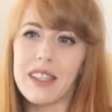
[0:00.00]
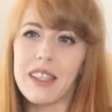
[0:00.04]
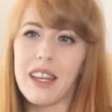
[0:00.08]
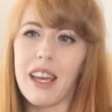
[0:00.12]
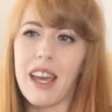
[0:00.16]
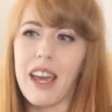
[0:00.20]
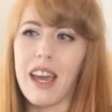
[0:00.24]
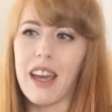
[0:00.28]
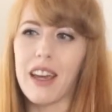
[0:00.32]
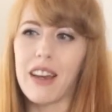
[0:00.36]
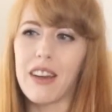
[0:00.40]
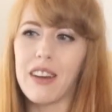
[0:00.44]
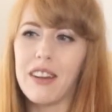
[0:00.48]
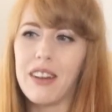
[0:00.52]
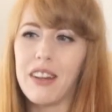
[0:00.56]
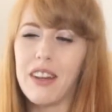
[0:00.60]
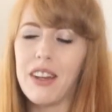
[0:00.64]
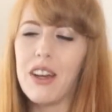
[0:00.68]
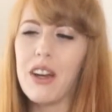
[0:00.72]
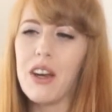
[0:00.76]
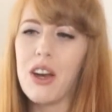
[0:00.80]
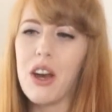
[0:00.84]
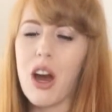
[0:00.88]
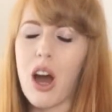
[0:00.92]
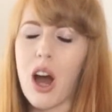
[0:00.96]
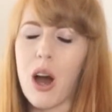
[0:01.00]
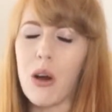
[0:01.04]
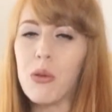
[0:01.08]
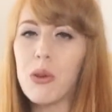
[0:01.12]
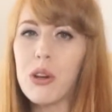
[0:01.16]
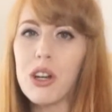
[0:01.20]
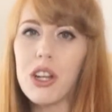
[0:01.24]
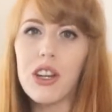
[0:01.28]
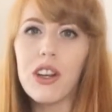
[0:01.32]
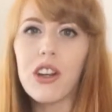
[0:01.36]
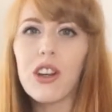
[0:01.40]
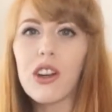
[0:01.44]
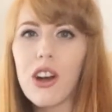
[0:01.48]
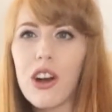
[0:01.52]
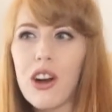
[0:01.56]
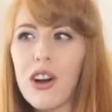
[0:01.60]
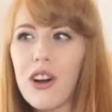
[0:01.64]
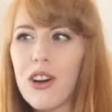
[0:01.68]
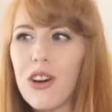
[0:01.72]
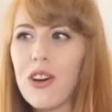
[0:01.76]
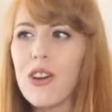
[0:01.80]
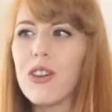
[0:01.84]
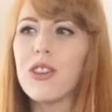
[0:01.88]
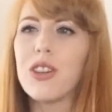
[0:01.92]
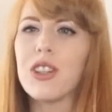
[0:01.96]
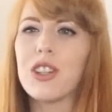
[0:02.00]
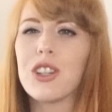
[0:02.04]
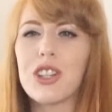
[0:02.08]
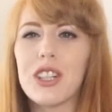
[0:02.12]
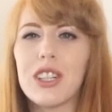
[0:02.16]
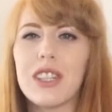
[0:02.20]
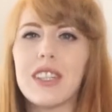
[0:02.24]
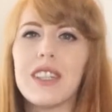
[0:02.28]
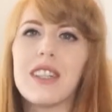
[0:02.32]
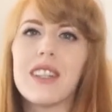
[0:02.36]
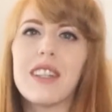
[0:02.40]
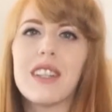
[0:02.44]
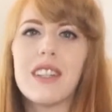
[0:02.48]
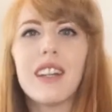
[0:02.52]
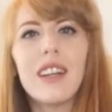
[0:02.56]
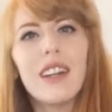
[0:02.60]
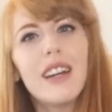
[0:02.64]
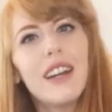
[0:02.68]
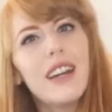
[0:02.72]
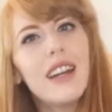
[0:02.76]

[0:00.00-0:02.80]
Like, I wanted to go, it just